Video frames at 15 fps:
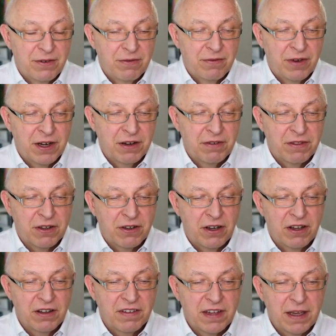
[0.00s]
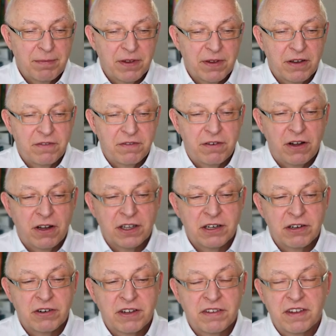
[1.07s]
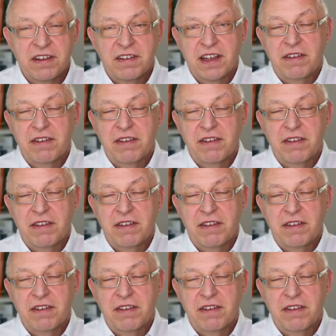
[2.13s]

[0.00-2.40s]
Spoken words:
One of the concepts of fault tolerance is